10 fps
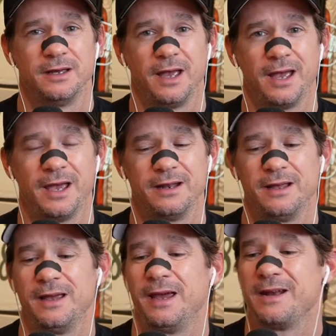And
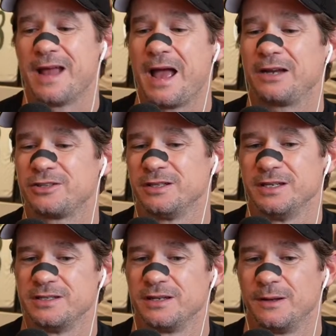it actually
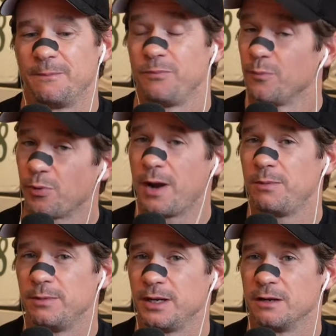is
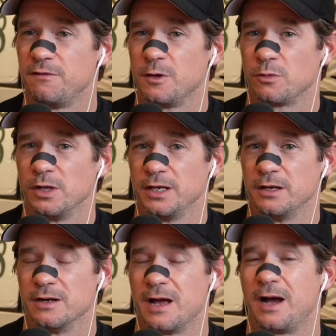probably going to feel really
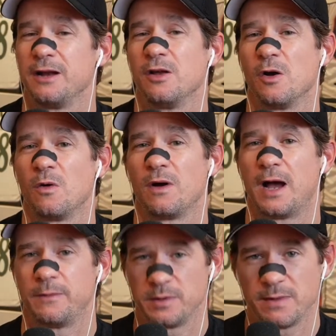good. I know
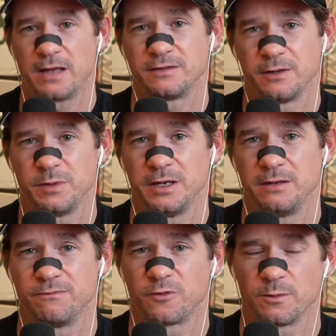I've been mouth taping for